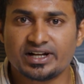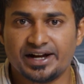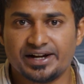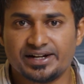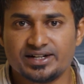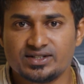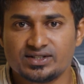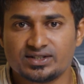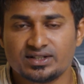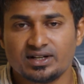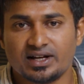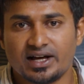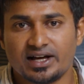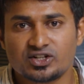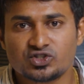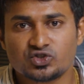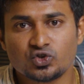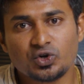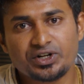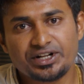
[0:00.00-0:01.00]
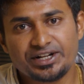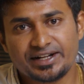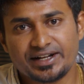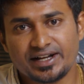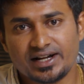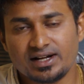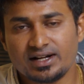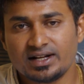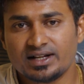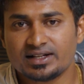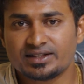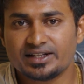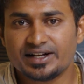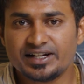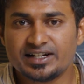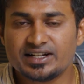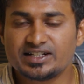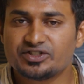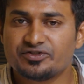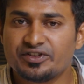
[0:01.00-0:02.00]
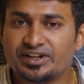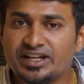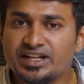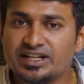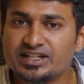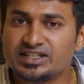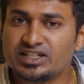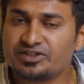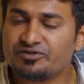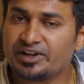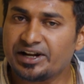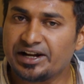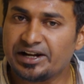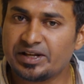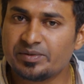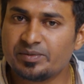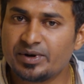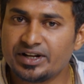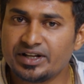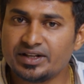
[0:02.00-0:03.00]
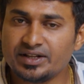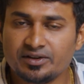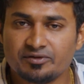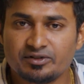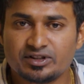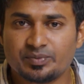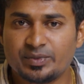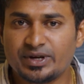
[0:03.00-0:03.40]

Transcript: guides are so detailed that it is very easy for anybody with